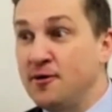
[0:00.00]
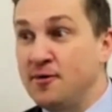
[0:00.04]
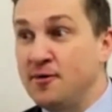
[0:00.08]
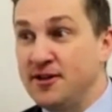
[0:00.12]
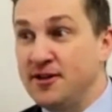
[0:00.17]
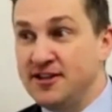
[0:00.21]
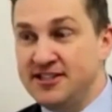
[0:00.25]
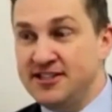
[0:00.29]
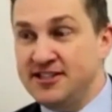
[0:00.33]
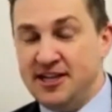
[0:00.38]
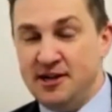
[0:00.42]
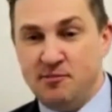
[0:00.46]
in the
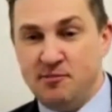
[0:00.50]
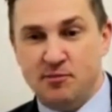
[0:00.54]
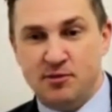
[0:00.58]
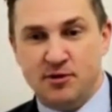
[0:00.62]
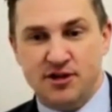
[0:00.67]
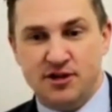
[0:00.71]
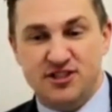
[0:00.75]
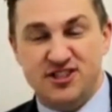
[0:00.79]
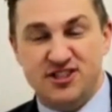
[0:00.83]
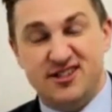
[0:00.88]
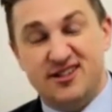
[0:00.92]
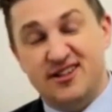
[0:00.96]
same brush.
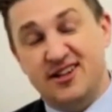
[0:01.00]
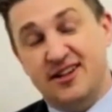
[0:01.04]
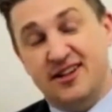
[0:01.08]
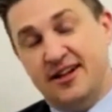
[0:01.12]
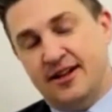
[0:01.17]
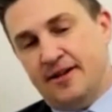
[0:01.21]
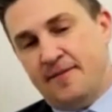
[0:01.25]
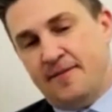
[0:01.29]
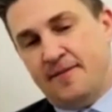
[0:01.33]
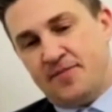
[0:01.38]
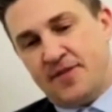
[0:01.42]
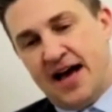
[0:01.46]
And
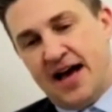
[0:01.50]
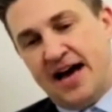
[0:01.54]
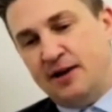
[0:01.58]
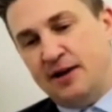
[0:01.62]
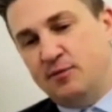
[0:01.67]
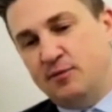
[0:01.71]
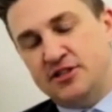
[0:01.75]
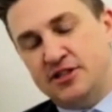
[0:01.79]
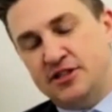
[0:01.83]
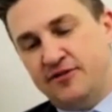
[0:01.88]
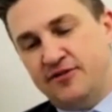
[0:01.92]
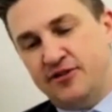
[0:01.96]
and it was
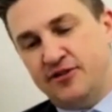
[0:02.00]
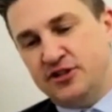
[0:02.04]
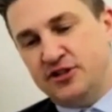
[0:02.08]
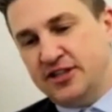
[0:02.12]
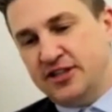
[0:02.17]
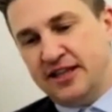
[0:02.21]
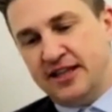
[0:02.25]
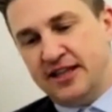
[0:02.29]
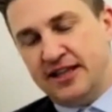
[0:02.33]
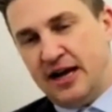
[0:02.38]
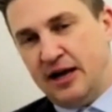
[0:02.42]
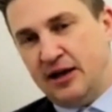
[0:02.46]
the first thing
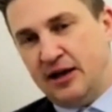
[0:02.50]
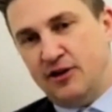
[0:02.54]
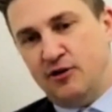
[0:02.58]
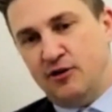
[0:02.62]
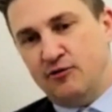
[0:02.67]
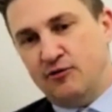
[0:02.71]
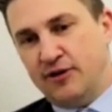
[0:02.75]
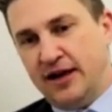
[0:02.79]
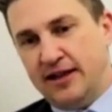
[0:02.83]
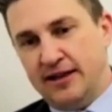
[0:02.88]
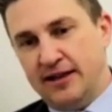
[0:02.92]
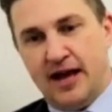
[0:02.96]
that I felt right.